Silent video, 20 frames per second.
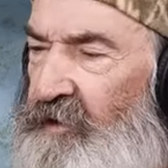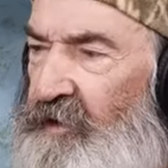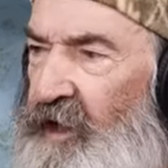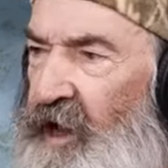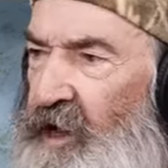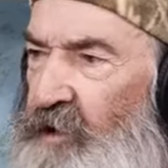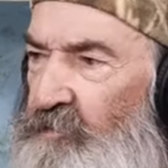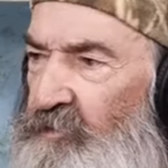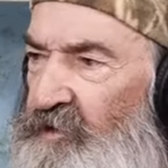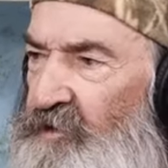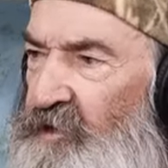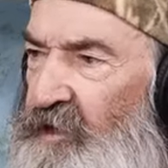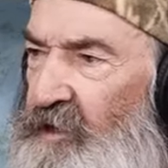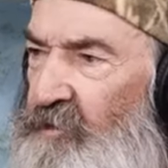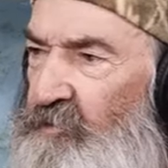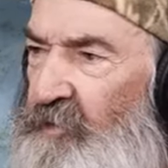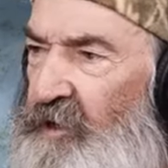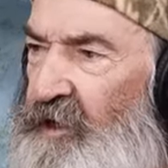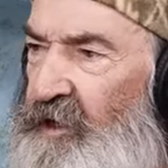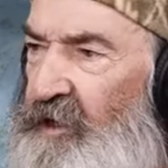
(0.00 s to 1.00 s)
came to
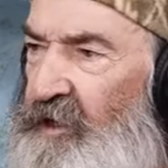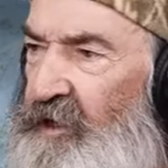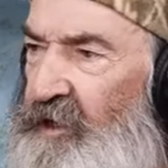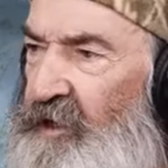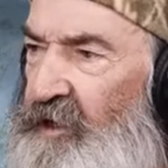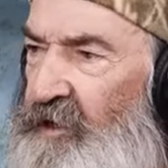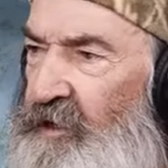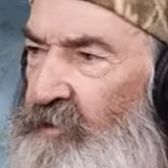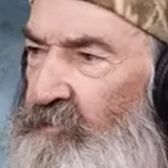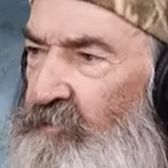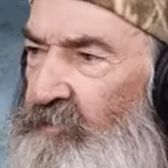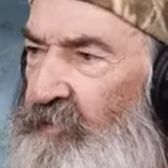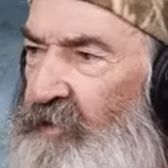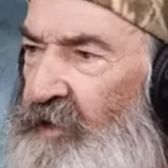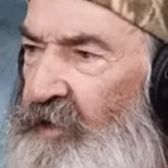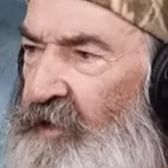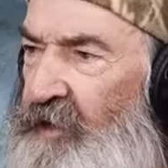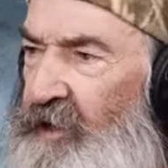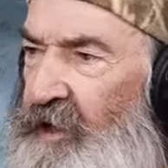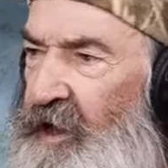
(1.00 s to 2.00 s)
see me,
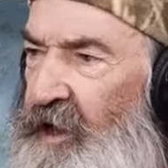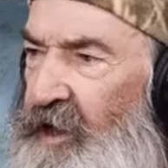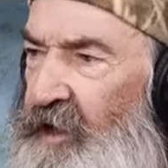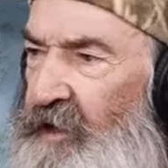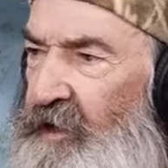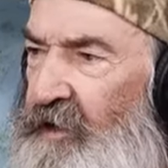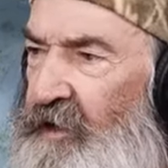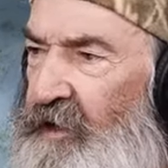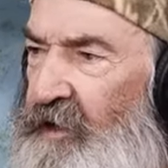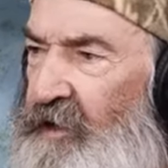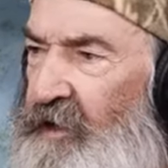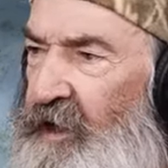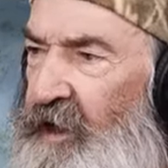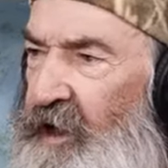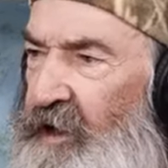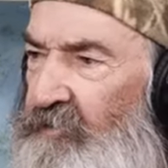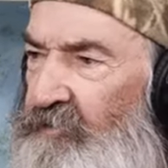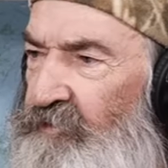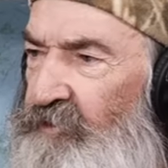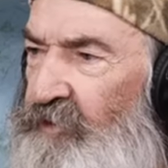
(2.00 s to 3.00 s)
and
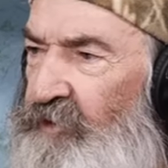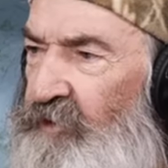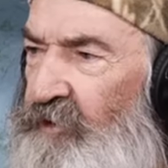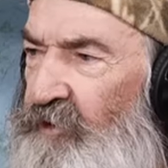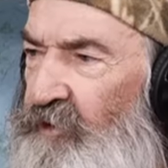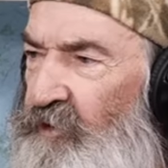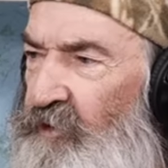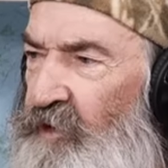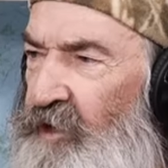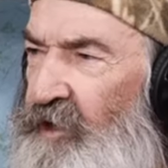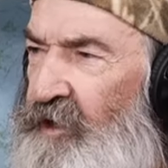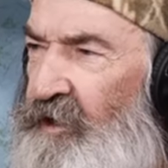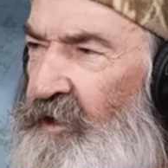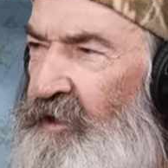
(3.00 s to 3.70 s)
after